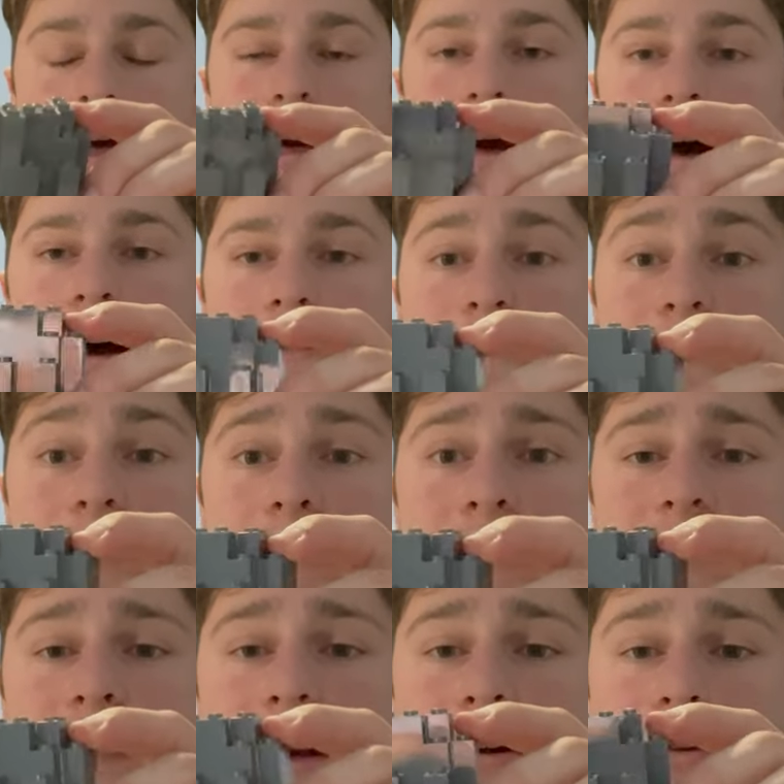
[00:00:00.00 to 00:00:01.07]
uh, from the
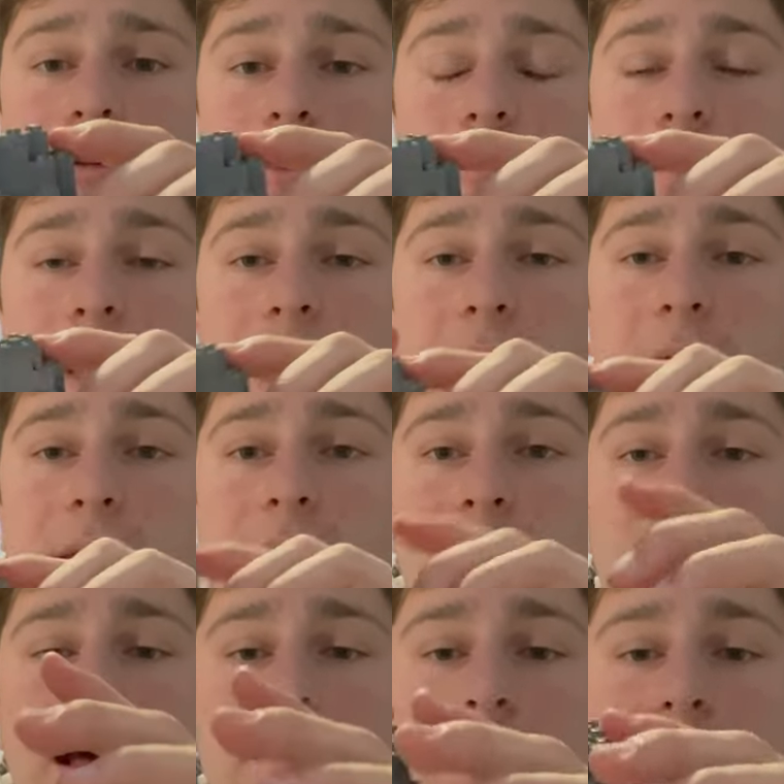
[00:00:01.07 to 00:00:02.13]
LEGO group. And
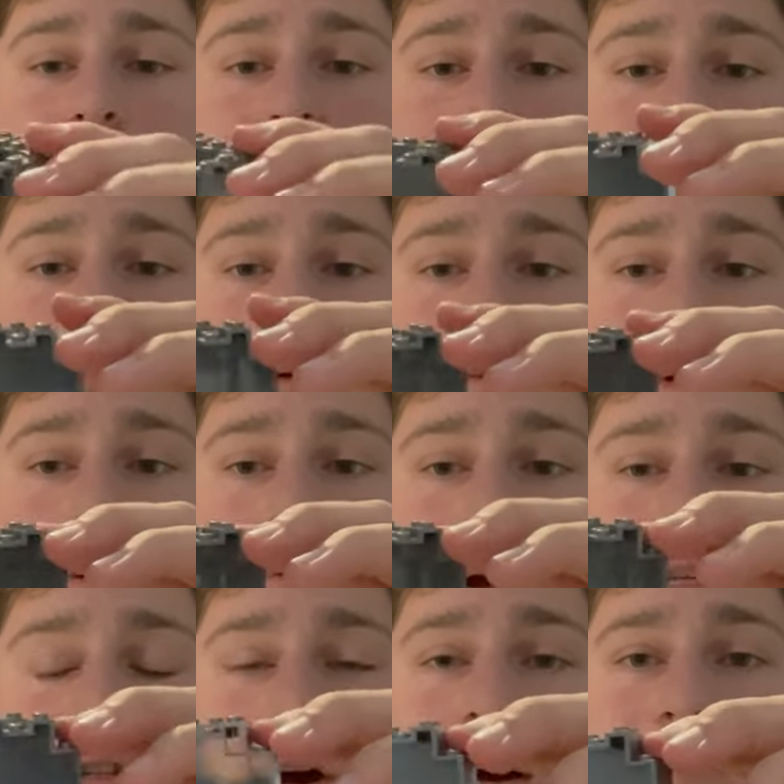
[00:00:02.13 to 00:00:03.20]
I believe
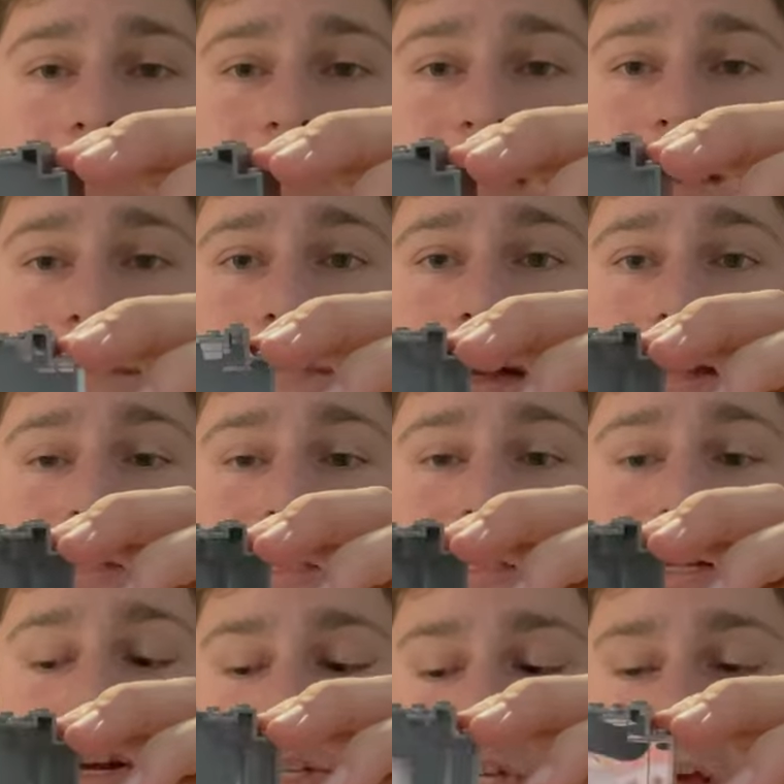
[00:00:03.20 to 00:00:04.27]
Webricks offers them at
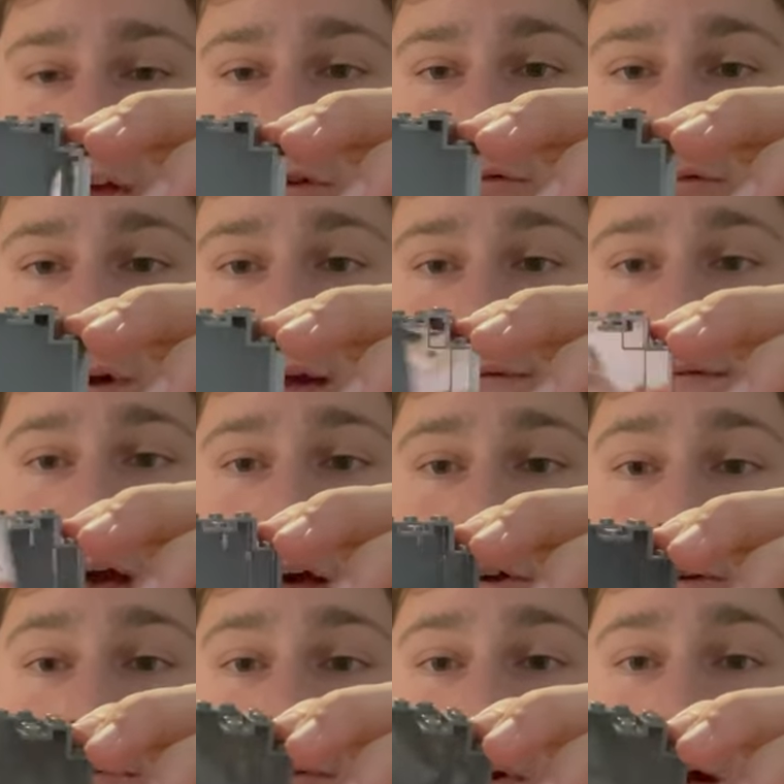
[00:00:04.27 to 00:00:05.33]
such a great
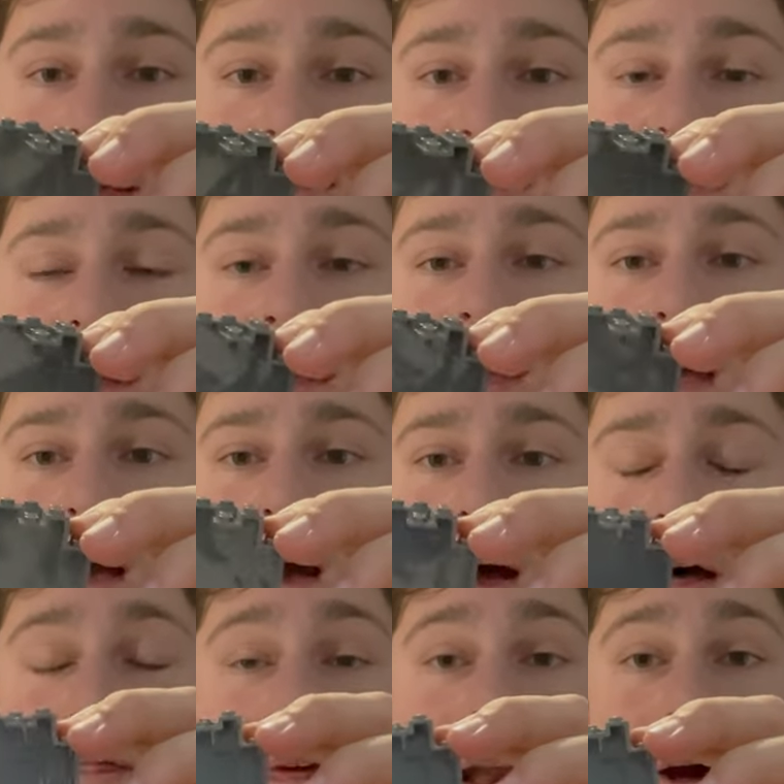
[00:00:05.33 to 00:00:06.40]
valued price
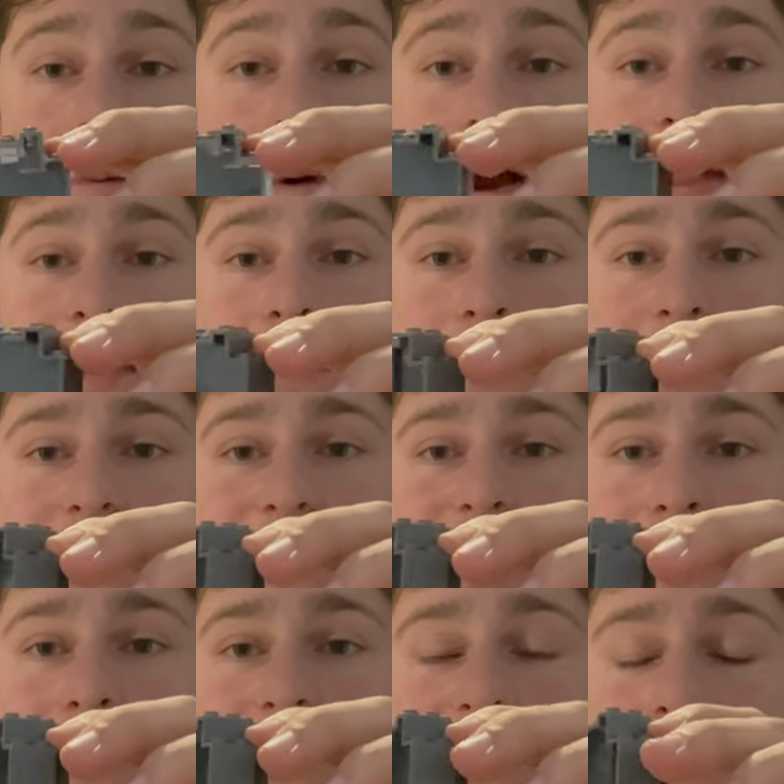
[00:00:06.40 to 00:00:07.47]
uh, that I wanted them to
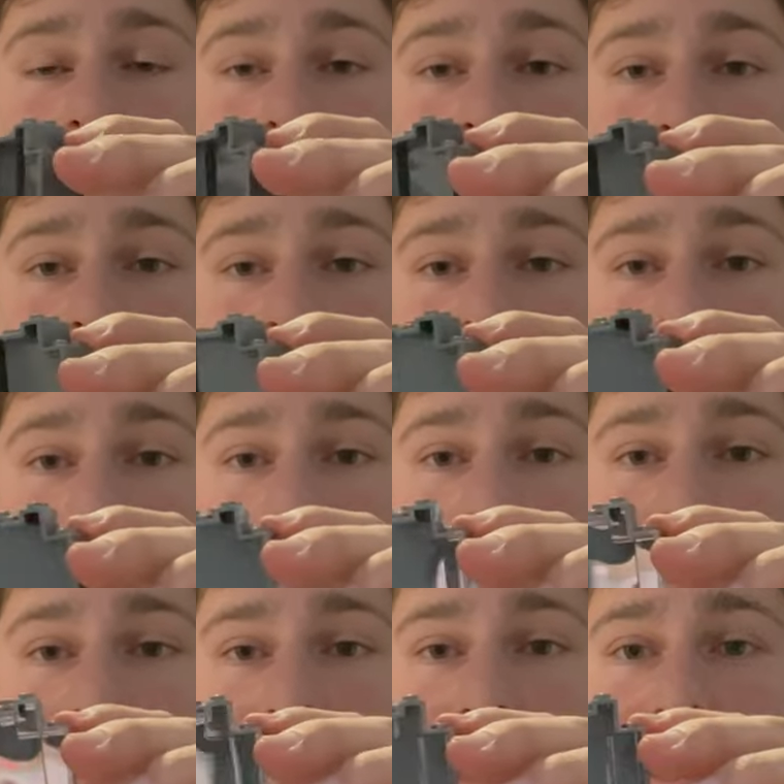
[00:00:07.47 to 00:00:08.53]
send me some of these so we
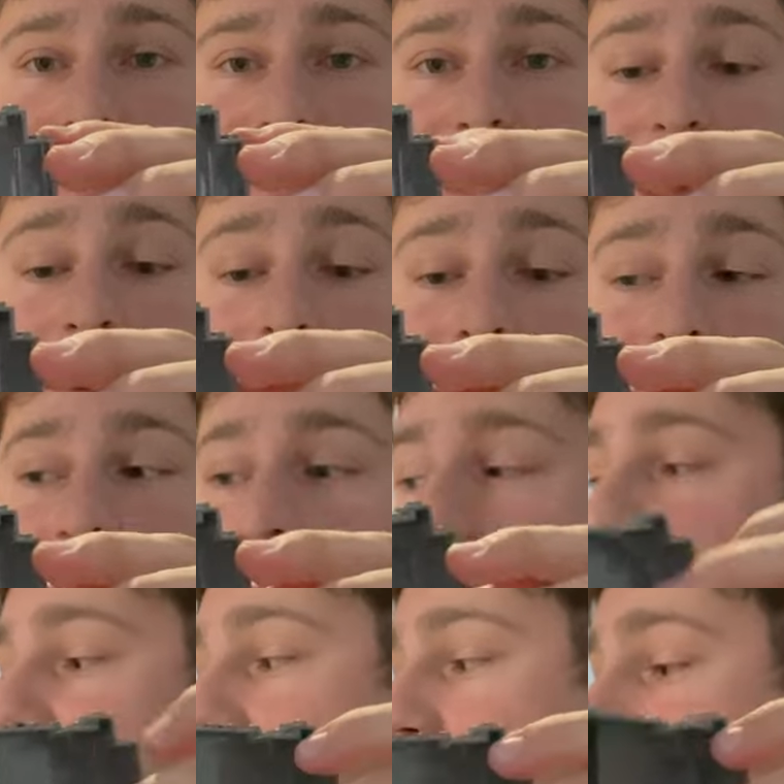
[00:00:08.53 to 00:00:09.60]
can test out.
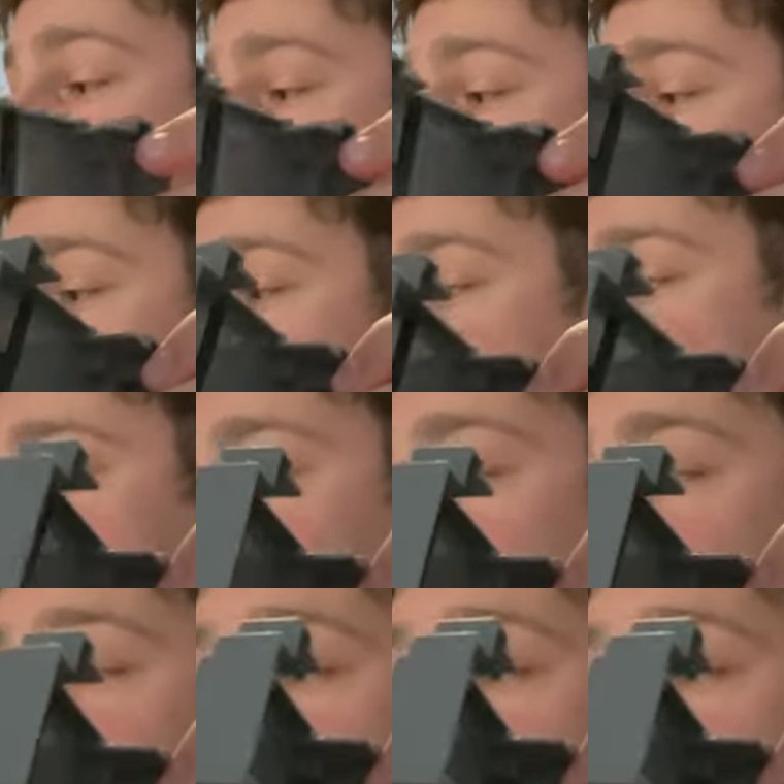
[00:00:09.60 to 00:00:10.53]
And I'm